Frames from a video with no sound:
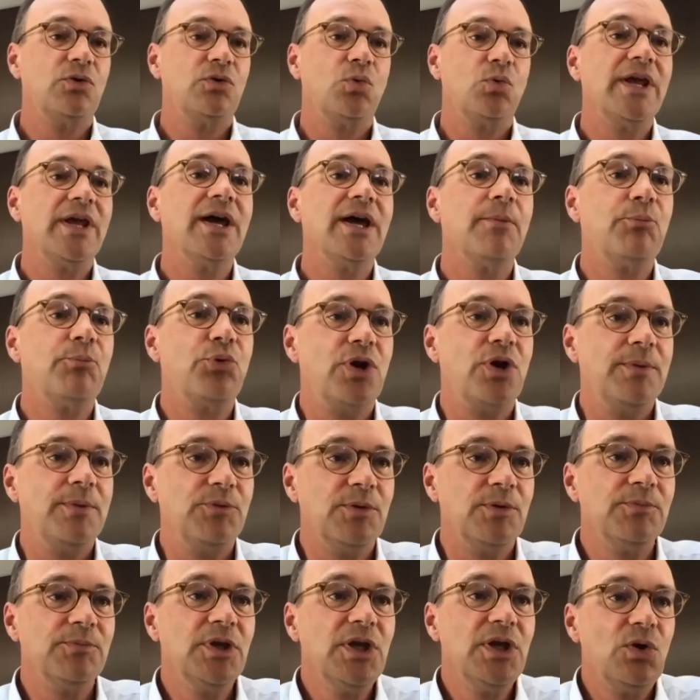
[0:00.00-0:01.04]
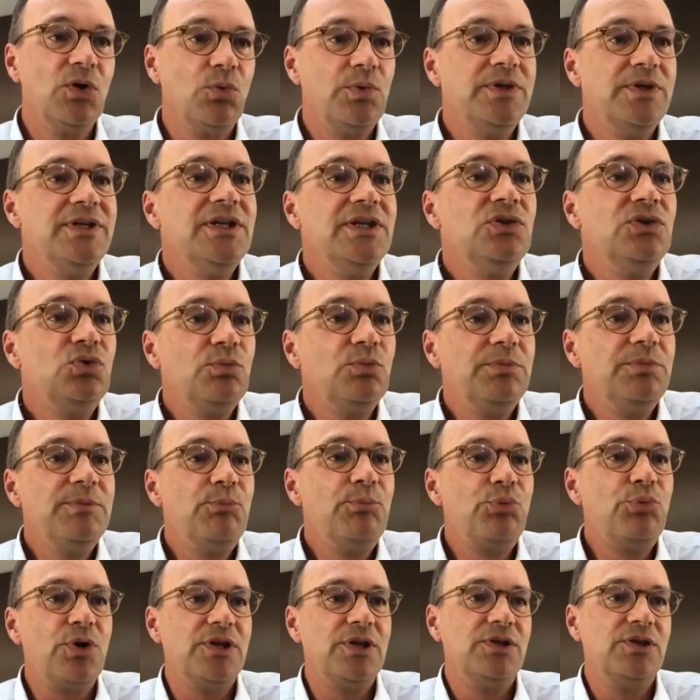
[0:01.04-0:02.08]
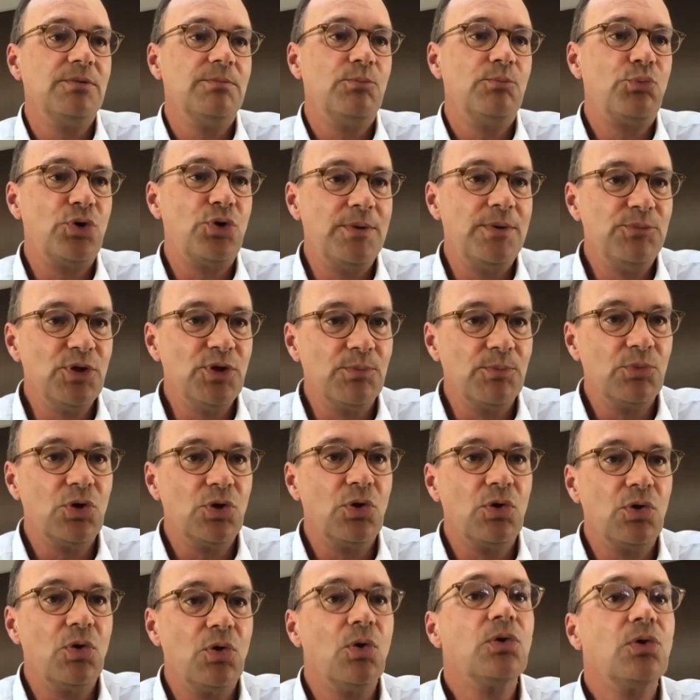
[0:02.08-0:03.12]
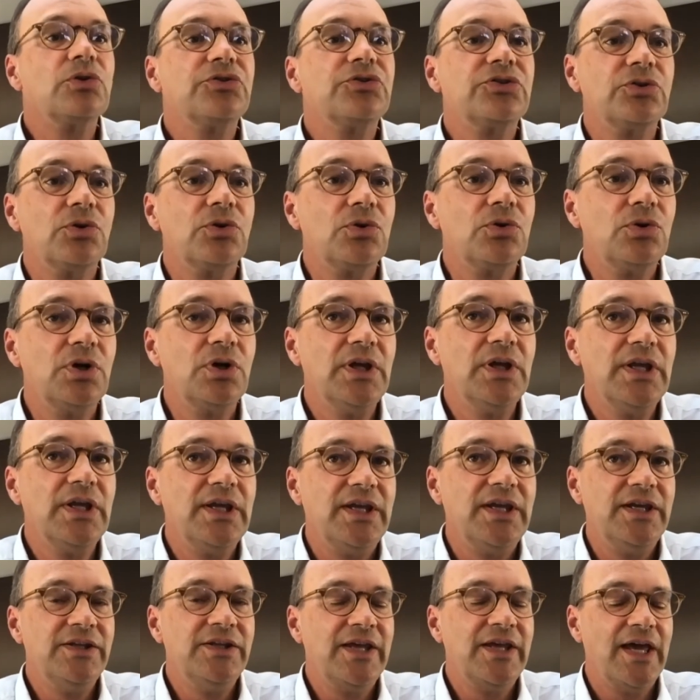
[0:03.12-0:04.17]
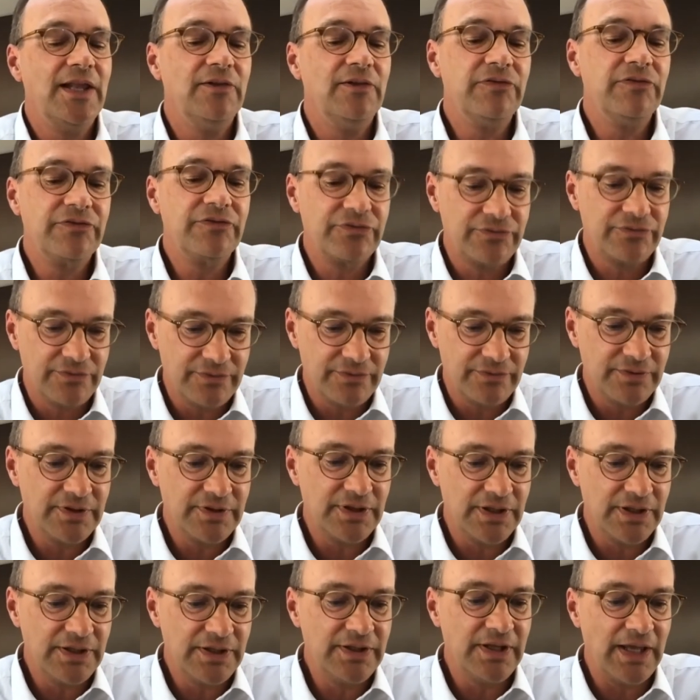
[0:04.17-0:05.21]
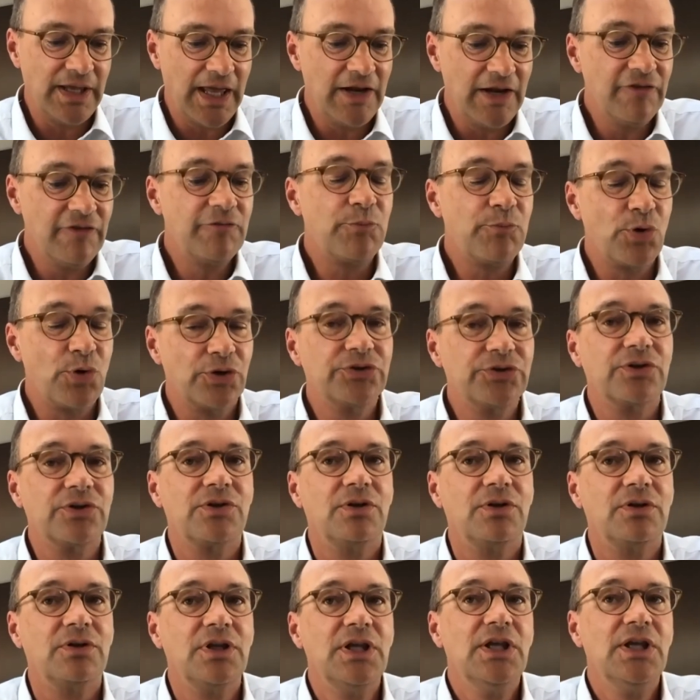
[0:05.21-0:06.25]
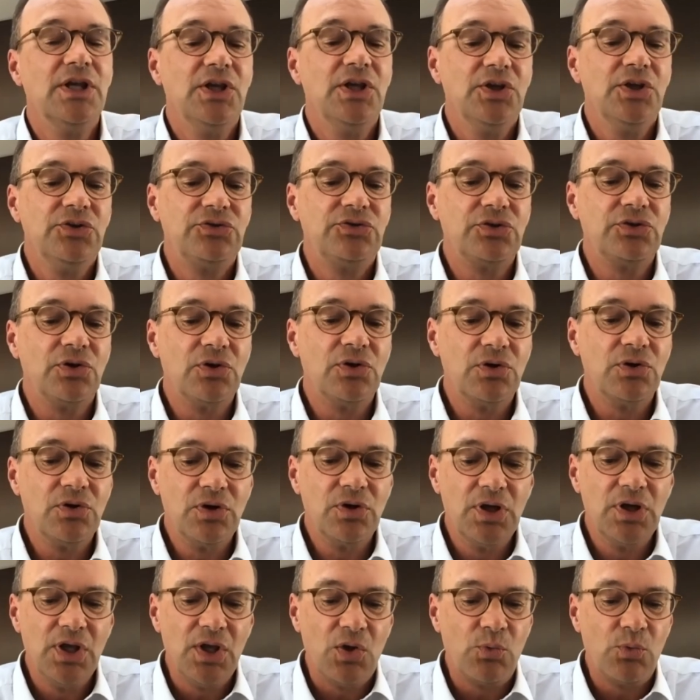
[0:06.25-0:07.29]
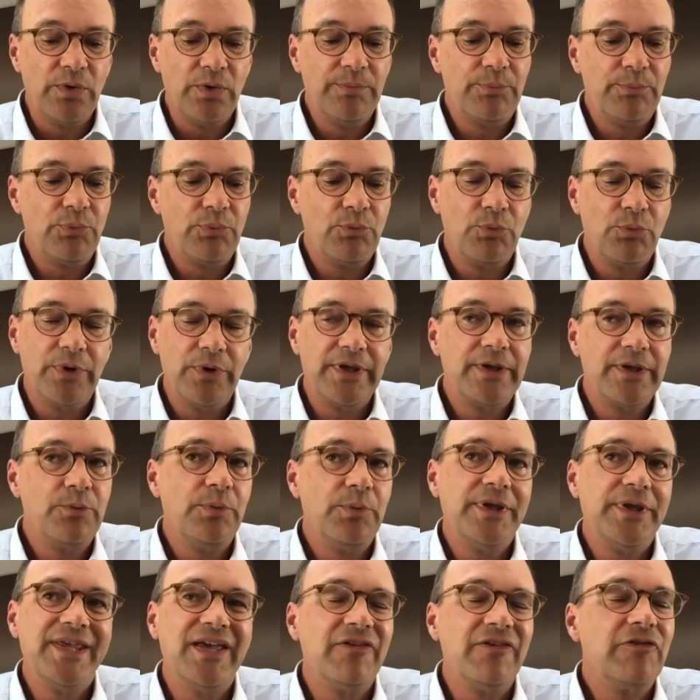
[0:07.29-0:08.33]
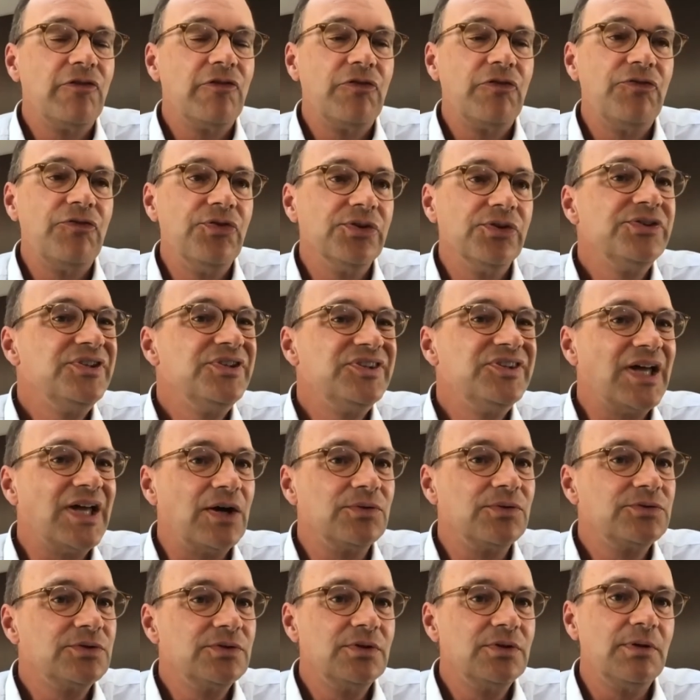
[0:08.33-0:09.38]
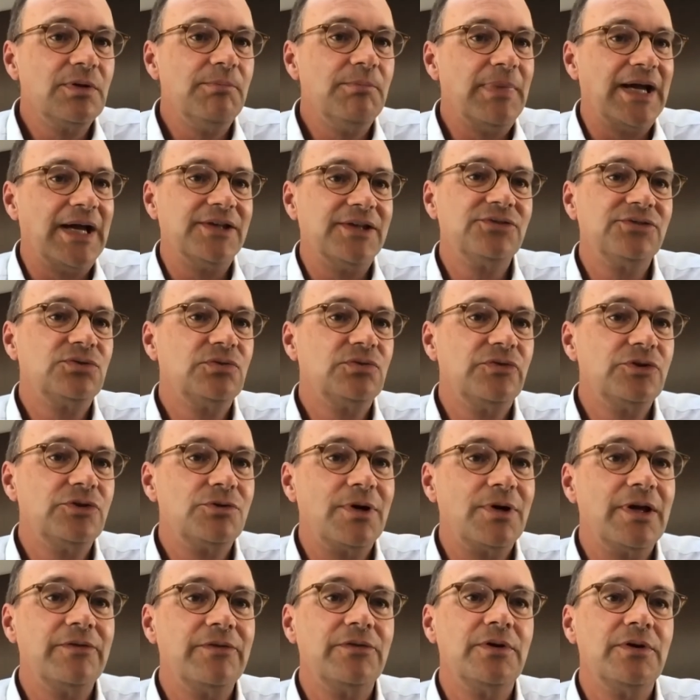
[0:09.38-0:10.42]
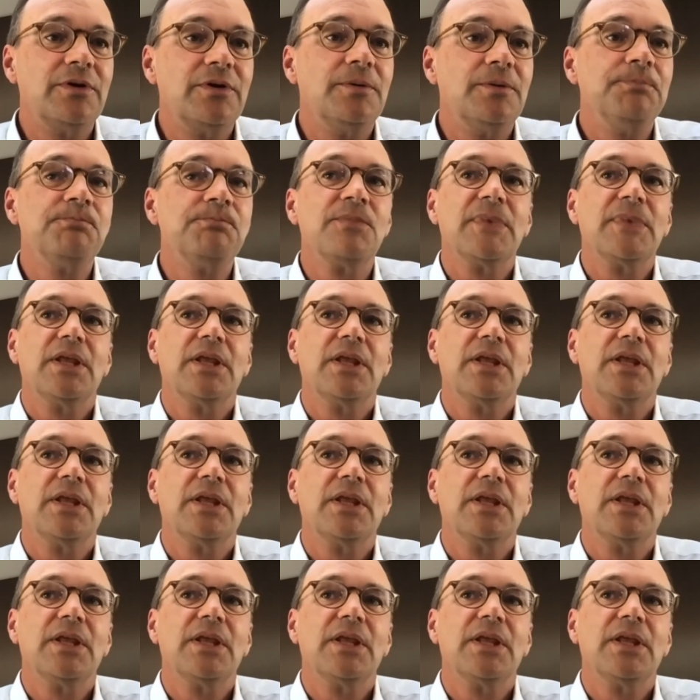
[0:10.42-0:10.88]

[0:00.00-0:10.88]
We are premium. We need to be premium also in health protocol. So we gave 30,000 maps to the driver.